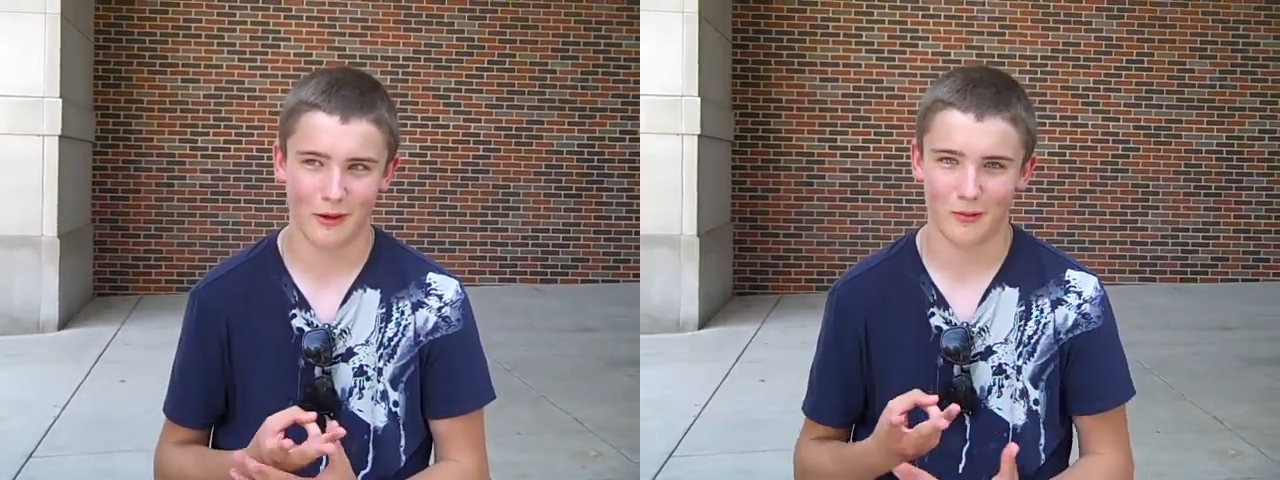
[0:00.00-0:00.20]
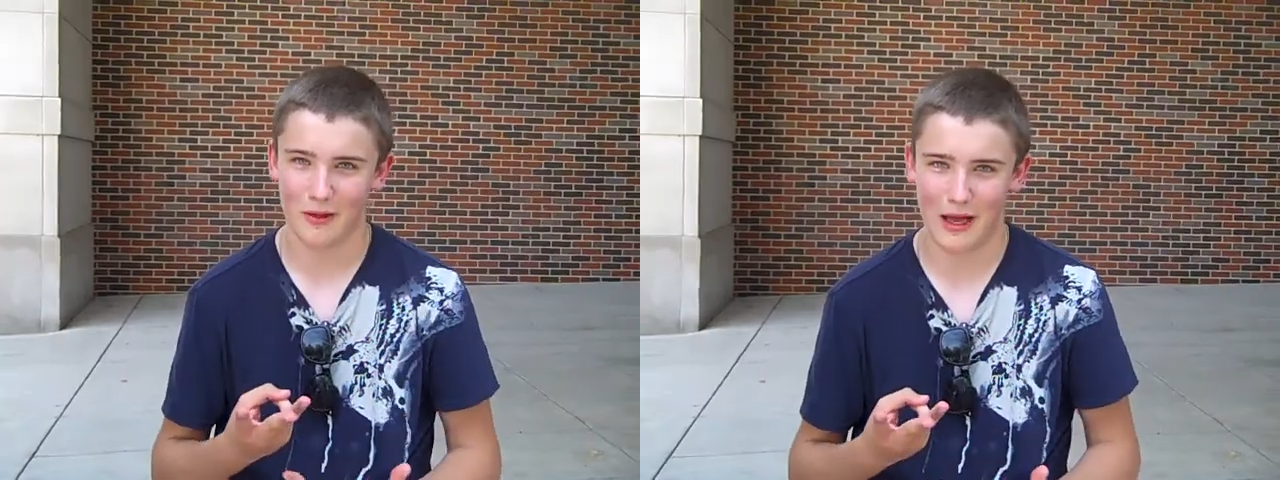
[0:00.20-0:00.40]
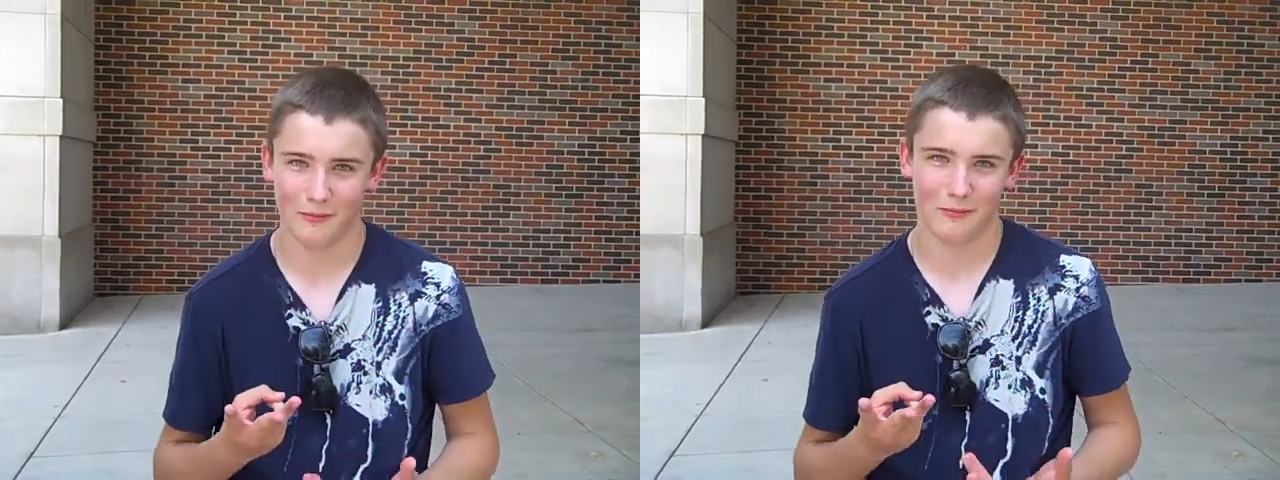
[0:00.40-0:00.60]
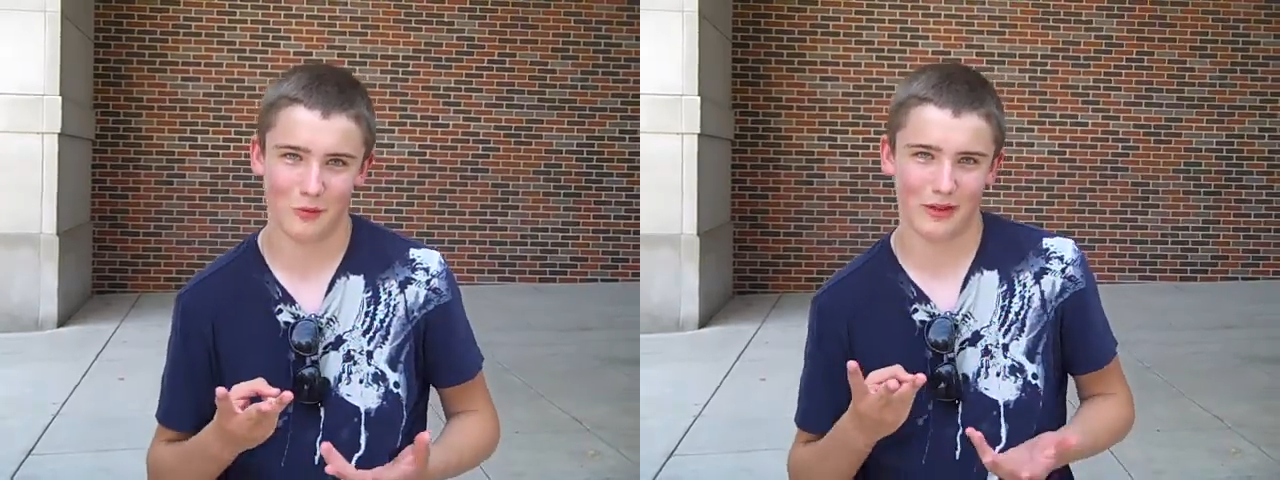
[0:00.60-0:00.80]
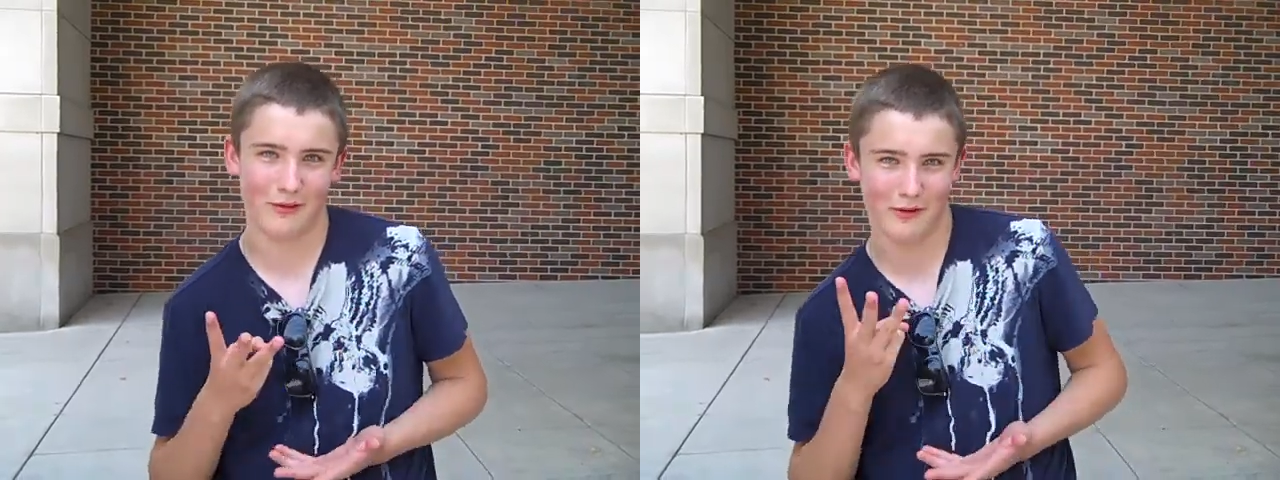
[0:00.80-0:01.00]
Though I
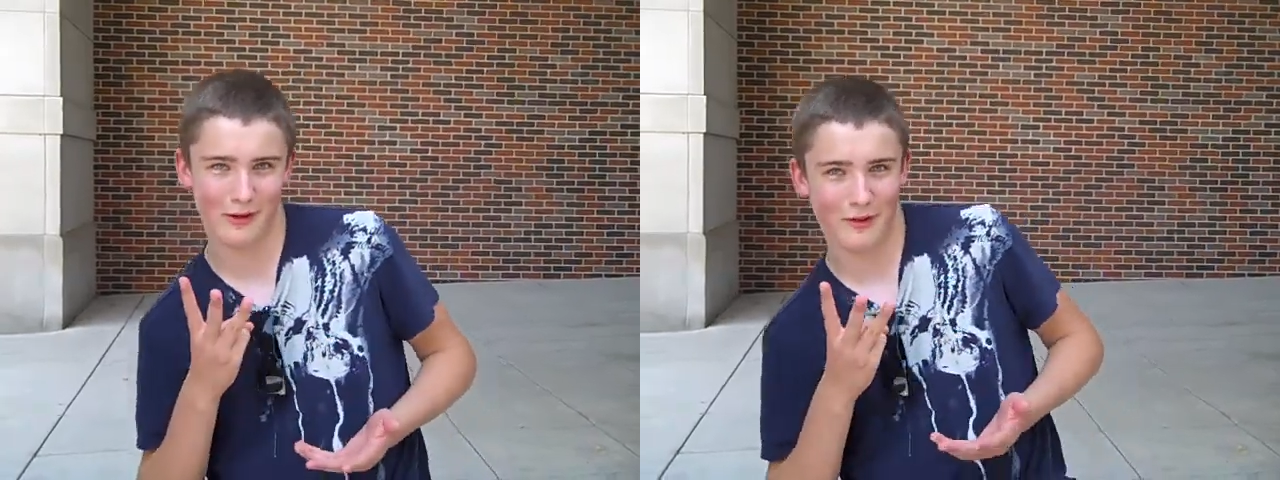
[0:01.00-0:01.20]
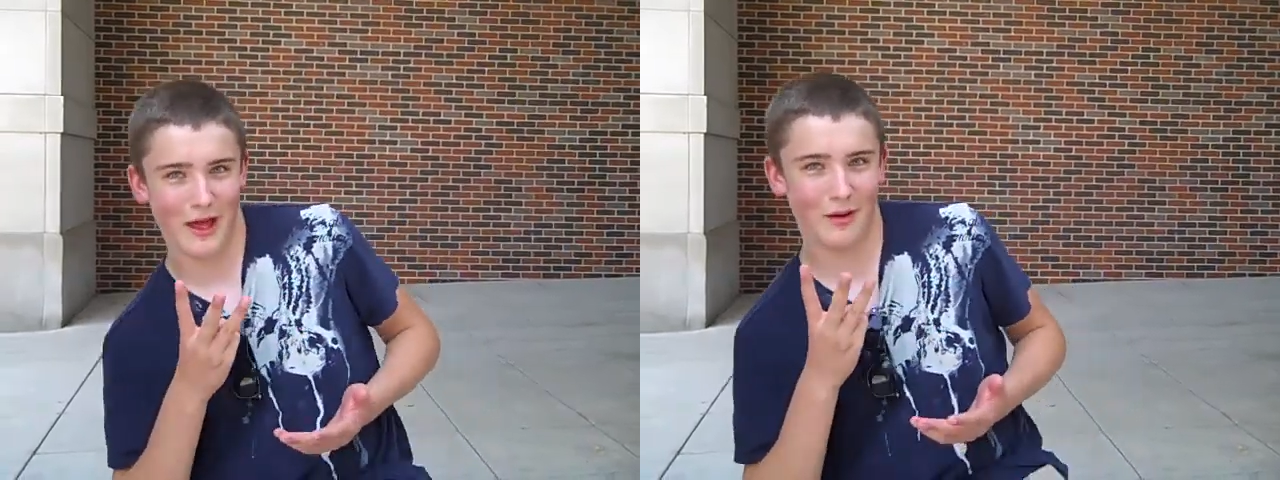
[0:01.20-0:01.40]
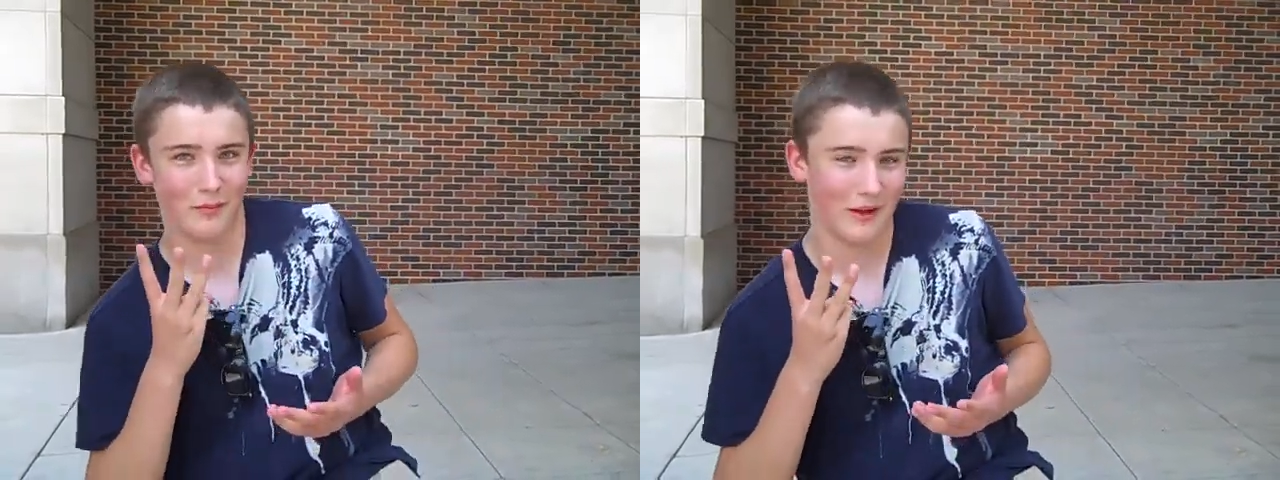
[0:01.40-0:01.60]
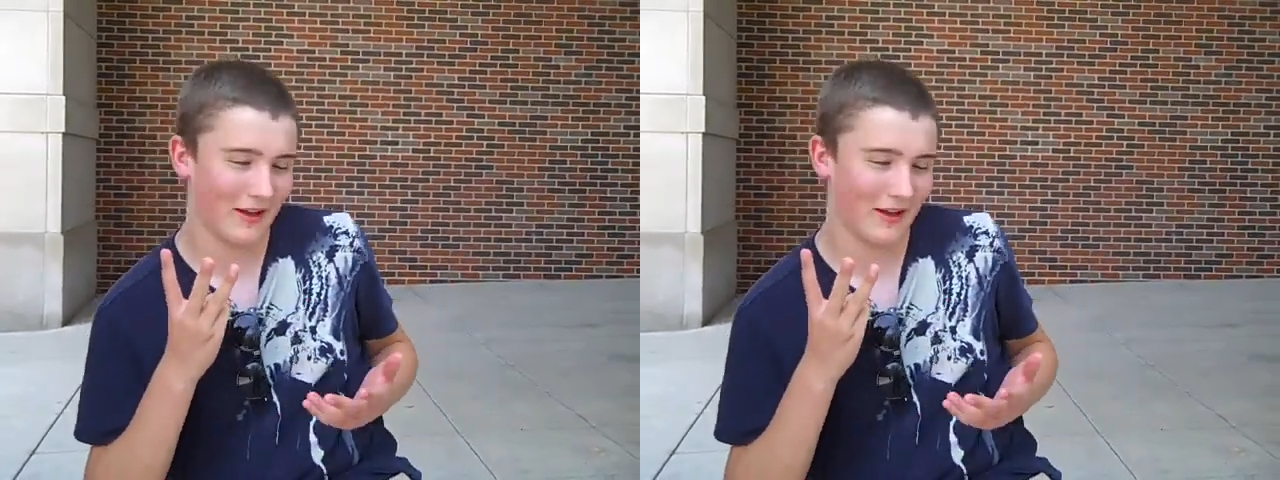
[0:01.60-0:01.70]
will never know that.